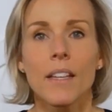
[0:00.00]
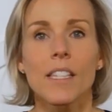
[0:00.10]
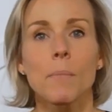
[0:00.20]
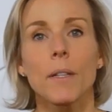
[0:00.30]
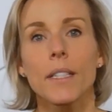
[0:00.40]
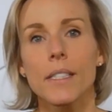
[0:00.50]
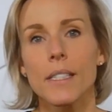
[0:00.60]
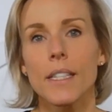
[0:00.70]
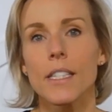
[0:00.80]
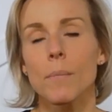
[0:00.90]
Asparagus
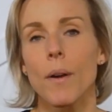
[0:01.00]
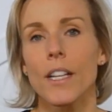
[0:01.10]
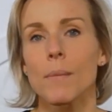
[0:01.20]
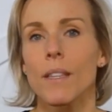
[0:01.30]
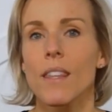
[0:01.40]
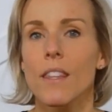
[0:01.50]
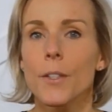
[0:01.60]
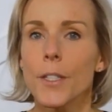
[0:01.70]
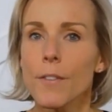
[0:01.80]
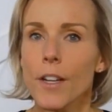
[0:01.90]
contains approximately
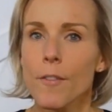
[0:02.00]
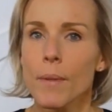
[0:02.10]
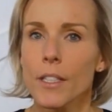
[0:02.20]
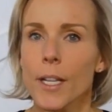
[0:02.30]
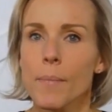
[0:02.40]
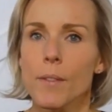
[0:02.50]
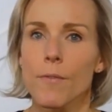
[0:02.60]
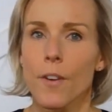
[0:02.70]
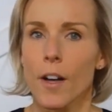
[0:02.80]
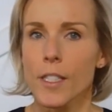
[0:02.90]
35 milligrams
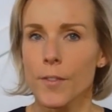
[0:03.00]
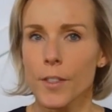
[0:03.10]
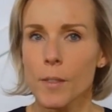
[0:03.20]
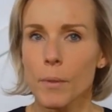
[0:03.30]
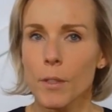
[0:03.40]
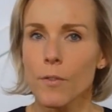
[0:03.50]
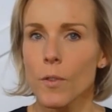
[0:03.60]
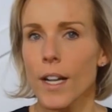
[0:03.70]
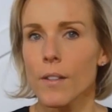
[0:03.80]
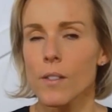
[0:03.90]
of phosphorus per
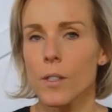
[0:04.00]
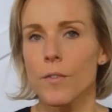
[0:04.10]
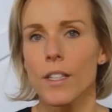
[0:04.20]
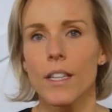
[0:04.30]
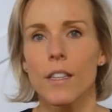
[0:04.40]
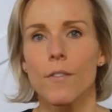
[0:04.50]
4 ounce serving,